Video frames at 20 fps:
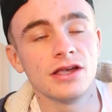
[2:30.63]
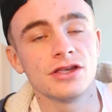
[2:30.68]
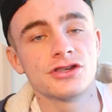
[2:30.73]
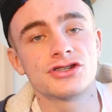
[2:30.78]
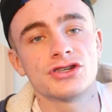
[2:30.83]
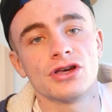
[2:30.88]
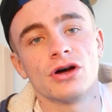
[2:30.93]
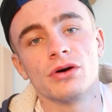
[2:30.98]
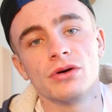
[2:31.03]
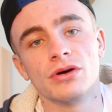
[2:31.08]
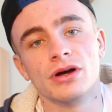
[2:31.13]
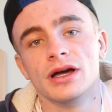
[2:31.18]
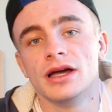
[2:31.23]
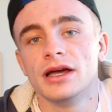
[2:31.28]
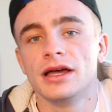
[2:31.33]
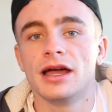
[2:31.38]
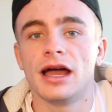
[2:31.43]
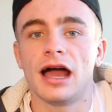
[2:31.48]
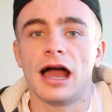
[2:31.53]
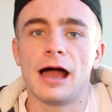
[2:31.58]
So,
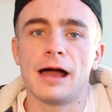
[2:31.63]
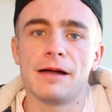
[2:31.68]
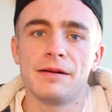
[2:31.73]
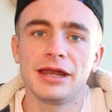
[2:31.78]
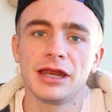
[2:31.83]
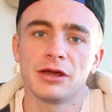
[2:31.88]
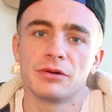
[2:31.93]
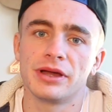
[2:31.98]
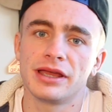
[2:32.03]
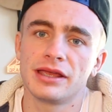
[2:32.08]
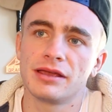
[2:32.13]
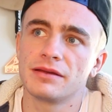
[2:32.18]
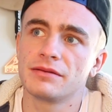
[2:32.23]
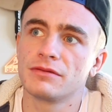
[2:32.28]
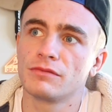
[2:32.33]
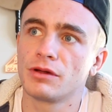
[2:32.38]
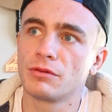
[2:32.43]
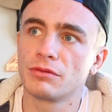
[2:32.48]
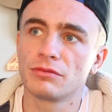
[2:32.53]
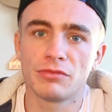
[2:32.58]
anyway,
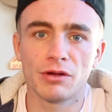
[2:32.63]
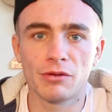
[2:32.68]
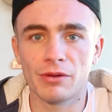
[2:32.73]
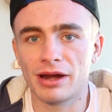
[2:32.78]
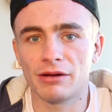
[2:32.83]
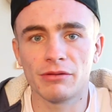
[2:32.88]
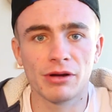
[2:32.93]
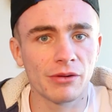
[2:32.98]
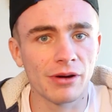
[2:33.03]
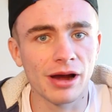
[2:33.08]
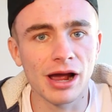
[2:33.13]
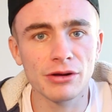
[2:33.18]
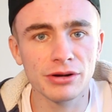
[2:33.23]
we were